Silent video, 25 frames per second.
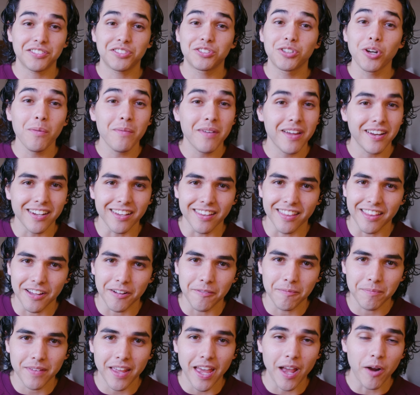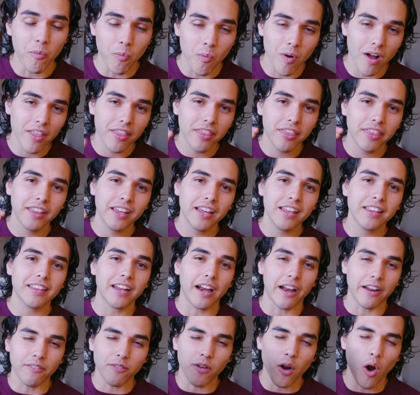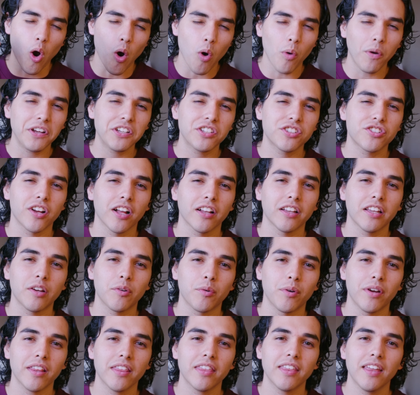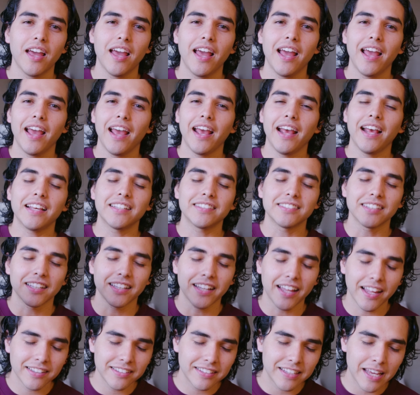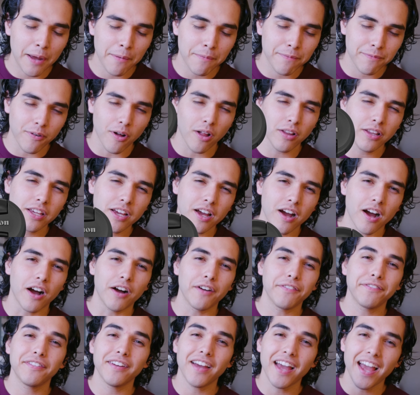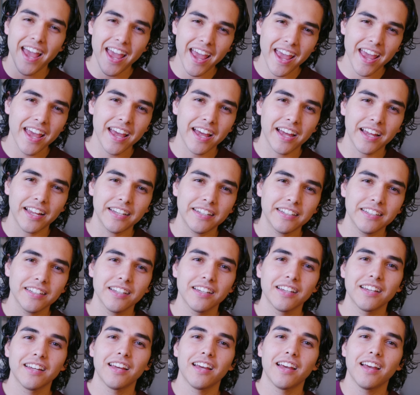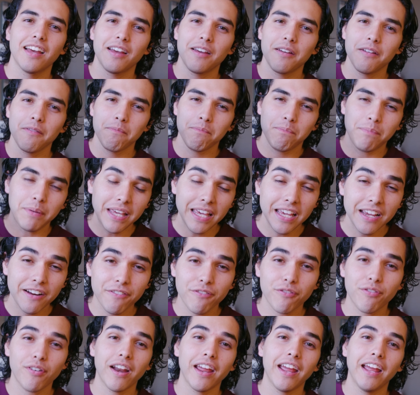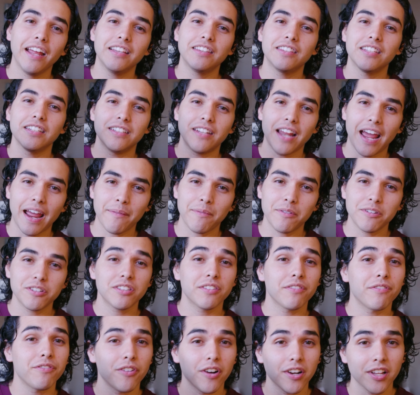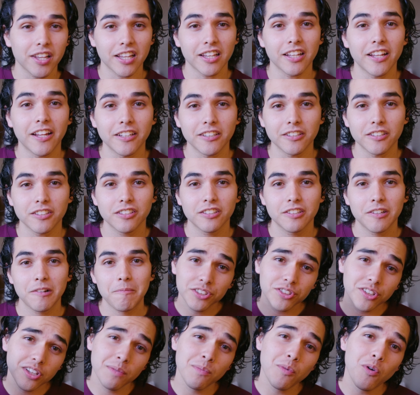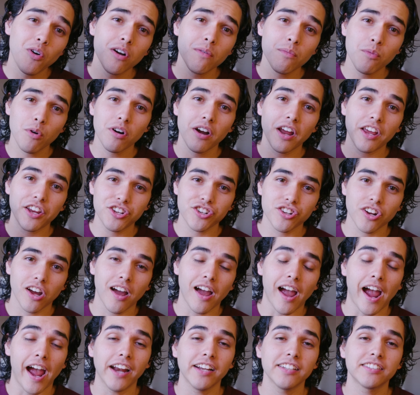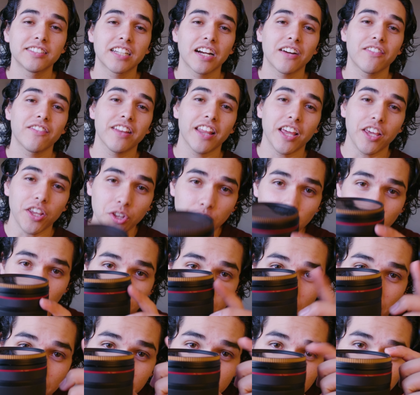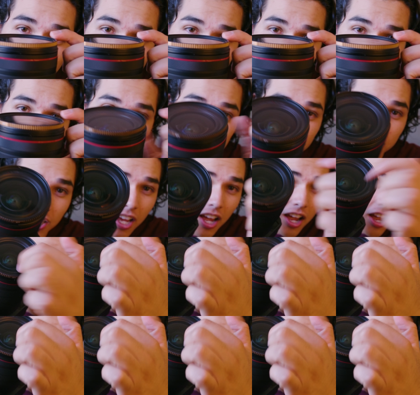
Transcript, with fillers: so many of them. And one thing that I'm always struggling with is the lens cap falling off and being afraid to damage the front of the lens. So the more and more I shot, I discovered that UV filters